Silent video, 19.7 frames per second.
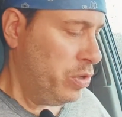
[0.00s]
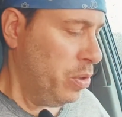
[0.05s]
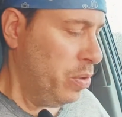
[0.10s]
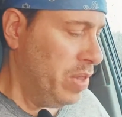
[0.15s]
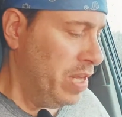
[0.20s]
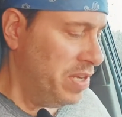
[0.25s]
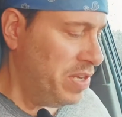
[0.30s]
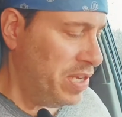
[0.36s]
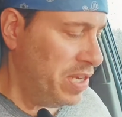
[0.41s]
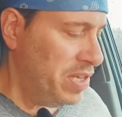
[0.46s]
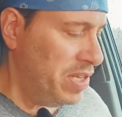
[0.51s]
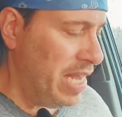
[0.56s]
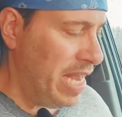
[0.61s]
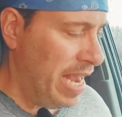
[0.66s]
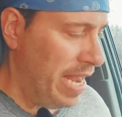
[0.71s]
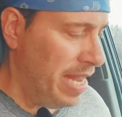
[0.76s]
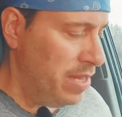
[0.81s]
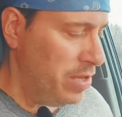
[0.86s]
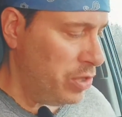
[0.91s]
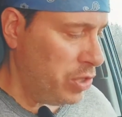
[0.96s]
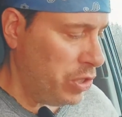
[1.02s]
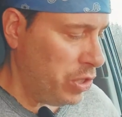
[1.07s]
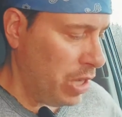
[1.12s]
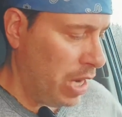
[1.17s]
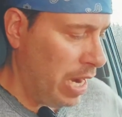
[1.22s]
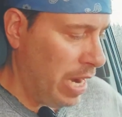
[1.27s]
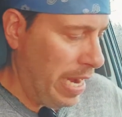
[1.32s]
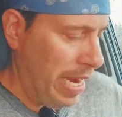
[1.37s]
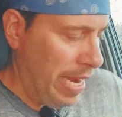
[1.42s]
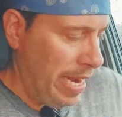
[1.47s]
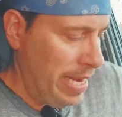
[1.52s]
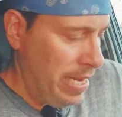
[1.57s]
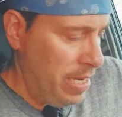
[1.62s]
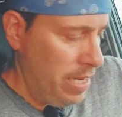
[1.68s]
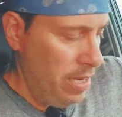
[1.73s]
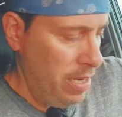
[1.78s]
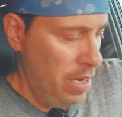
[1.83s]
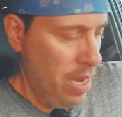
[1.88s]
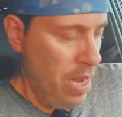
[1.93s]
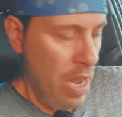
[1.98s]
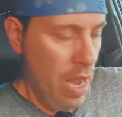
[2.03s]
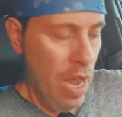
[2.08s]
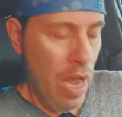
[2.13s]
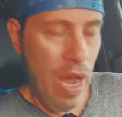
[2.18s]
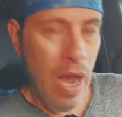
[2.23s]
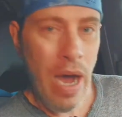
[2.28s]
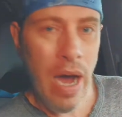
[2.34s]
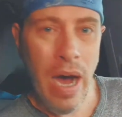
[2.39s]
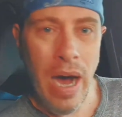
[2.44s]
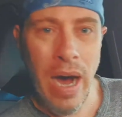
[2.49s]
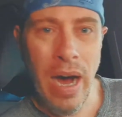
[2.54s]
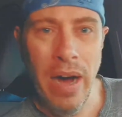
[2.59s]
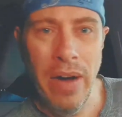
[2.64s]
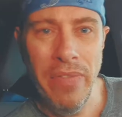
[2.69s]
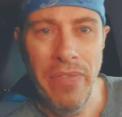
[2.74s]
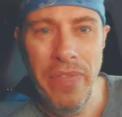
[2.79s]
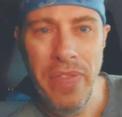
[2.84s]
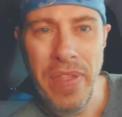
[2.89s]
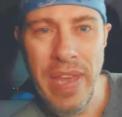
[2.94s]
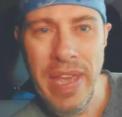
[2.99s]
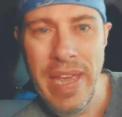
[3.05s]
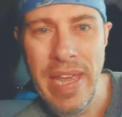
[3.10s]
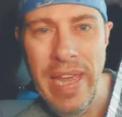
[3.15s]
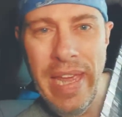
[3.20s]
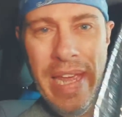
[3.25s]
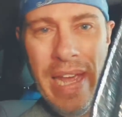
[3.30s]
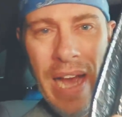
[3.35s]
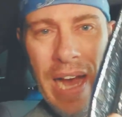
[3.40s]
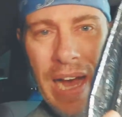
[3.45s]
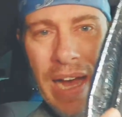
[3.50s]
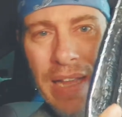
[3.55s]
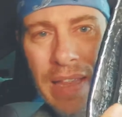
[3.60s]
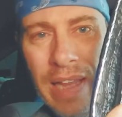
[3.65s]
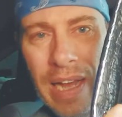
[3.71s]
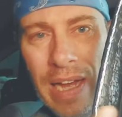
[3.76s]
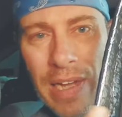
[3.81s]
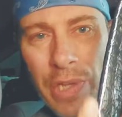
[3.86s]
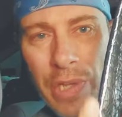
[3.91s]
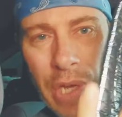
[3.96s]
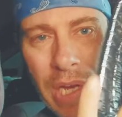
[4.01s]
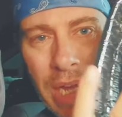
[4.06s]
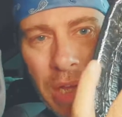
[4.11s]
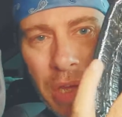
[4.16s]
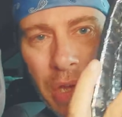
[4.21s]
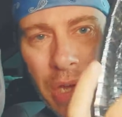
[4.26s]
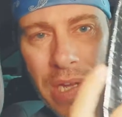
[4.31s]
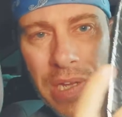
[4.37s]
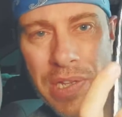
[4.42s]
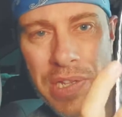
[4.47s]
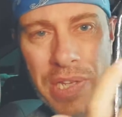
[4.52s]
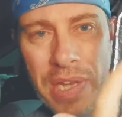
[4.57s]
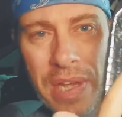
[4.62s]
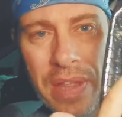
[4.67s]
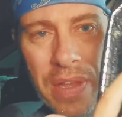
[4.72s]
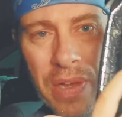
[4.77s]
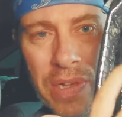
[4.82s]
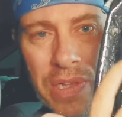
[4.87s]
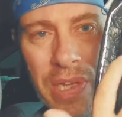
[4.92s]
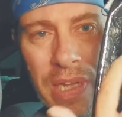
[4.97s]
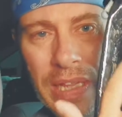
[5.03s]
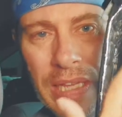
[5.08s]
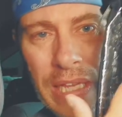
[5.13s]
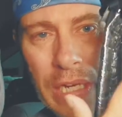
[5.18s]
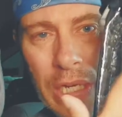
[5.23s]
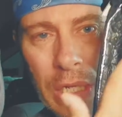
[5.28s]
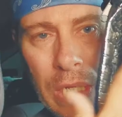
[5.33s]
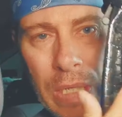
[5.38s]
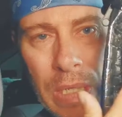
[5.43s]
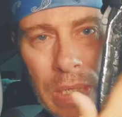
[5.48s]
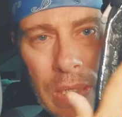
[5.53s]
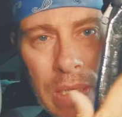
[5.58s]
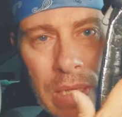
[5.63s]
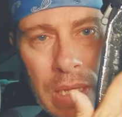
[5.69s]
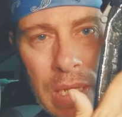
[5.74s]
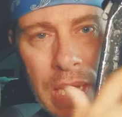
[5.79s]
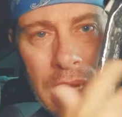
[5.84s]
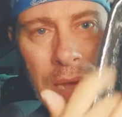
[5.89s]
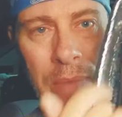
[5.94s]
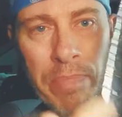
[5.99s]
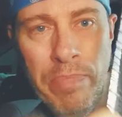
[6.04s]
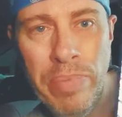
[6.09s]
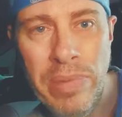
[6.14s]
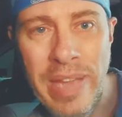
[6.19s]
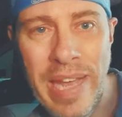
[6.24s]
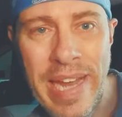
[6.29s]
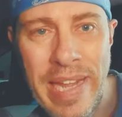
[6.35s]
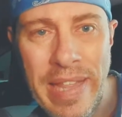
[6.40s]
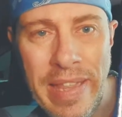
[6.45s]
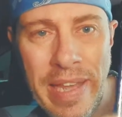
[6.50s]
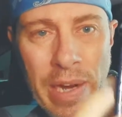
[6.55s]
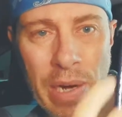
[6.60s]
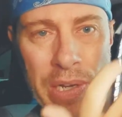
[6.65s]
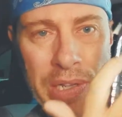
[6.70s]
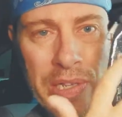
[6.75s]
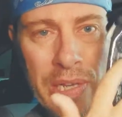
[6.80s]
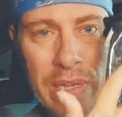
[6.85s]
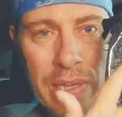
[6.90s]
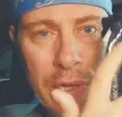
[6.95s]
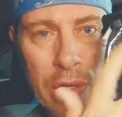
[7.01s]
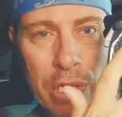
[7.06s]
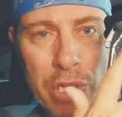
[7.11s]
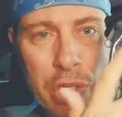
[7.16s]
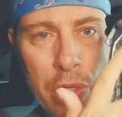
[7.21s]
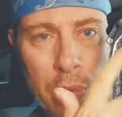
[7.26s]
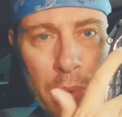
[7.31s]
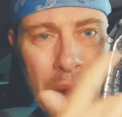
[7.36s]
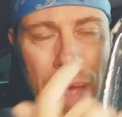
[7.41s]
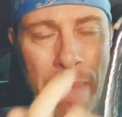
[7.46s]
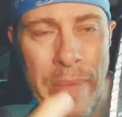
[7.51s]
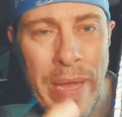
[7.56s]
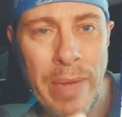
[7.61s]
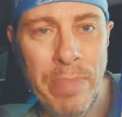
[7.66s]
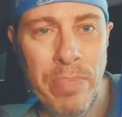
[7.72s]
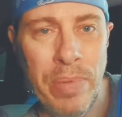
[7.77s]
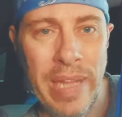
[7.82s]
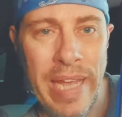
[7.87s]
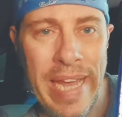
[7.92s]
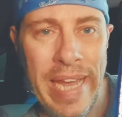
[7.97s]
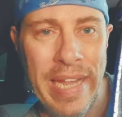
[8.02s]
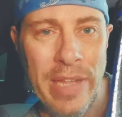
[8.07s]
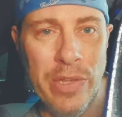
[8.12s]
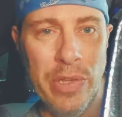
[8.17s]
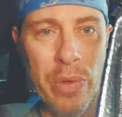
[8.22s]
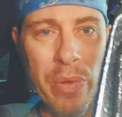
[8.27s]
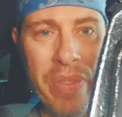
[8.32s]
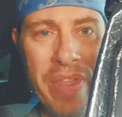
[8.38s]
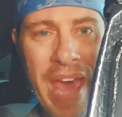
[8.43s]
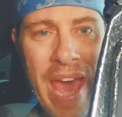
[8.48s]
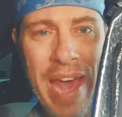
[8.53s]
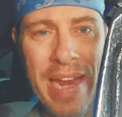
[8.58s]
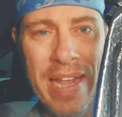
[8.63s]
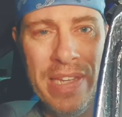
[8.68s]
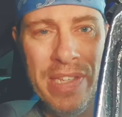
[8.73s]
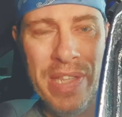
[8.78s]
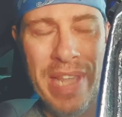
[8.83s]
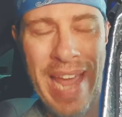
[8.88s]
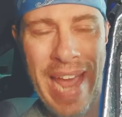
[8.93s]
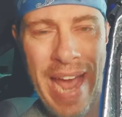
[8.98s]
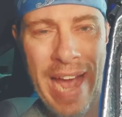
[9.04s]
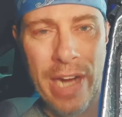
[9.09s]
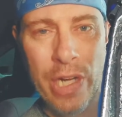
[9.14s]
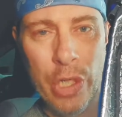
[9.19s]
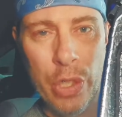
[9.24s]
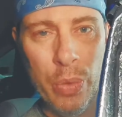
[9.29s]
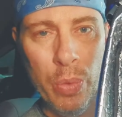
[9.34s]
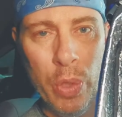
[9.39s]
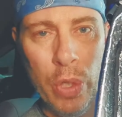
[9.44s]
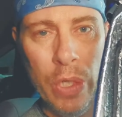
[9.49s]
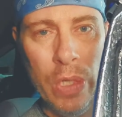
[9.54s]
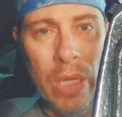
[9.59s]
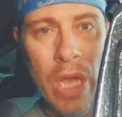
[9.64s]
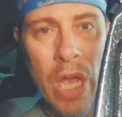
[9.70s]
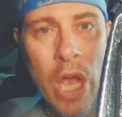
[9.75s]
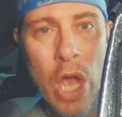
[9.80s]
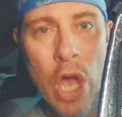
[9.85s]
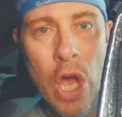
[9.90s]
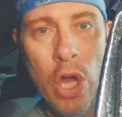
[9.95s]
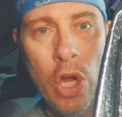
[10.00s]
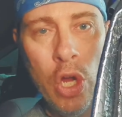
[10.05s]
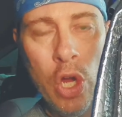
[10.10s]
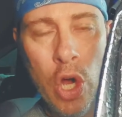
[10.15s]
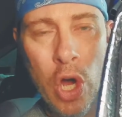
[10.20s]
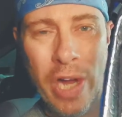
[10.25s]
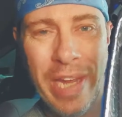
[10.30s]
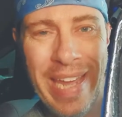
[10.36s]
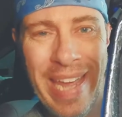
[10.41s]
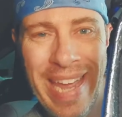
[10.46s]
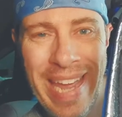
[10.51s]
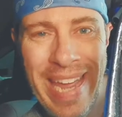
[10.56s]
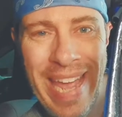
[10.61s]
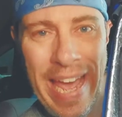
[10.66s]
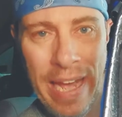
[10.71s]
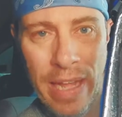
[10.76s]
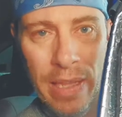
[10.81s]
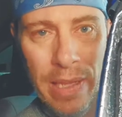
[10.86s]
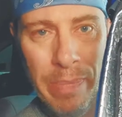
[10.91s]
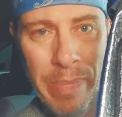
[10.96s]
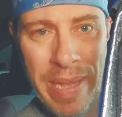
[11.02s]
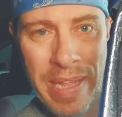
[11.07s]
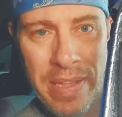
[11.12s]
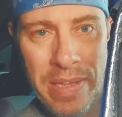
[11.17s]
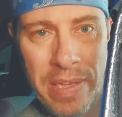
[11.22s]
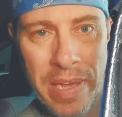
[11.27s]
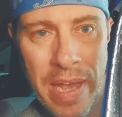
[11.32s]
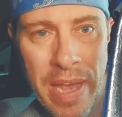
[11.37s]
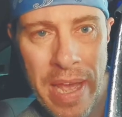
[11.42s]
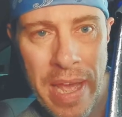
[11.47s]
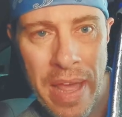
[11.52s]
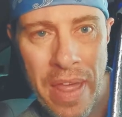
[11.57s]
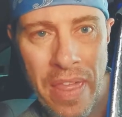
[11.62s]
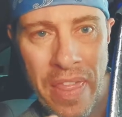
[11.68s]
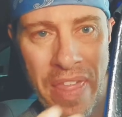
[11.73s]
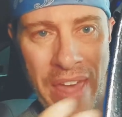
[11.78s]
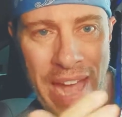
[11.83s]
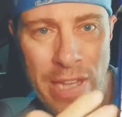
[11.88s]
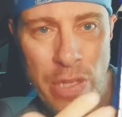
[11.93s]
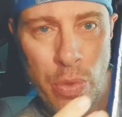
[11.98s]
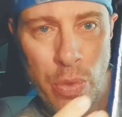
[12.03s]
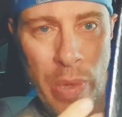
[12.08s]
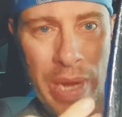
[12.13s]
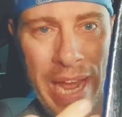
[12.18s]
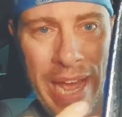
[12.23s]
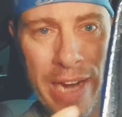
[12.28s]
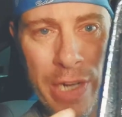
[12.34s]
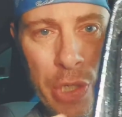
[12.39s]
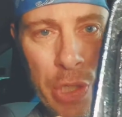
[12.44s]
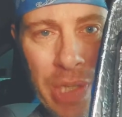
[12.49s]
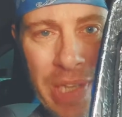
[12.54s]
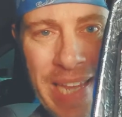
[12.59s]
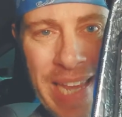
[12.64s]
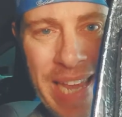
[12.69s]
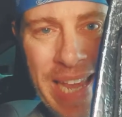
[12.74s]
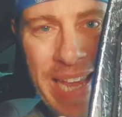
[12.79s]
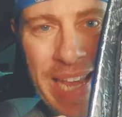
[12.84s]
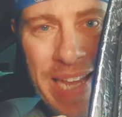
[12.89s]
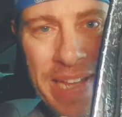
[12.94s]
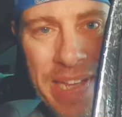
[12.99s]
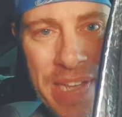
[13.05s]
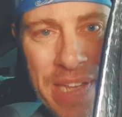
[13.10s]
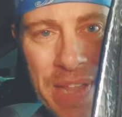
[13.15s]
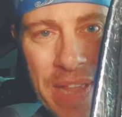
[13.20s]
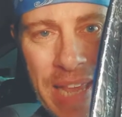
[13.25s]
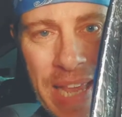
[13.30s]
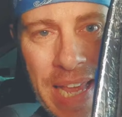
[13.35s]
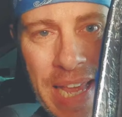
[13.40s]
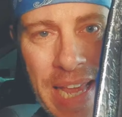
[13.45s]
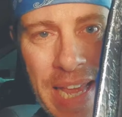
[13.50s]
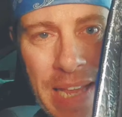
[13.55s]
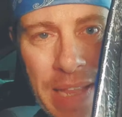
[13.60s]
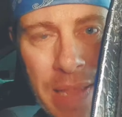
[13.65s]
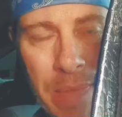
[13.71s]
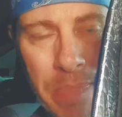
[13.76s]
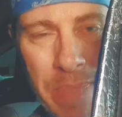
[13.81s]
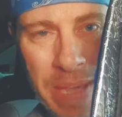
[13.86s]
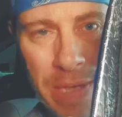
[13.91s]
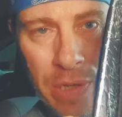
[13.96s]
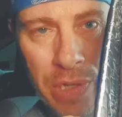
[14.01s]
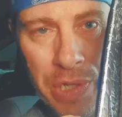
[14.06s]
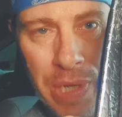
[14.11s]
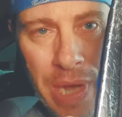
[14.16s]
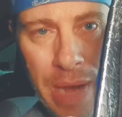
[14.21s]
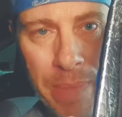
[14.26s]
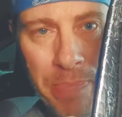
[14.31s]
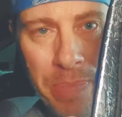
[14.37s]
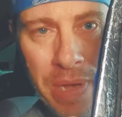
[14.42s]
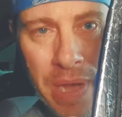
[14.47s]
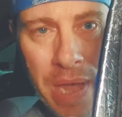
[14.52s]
this is the inside of the HotLogic, and you can see there's a little plate there. It's a little ceramic plate. So that is the actual cooking element. That's what actually heats the meals up.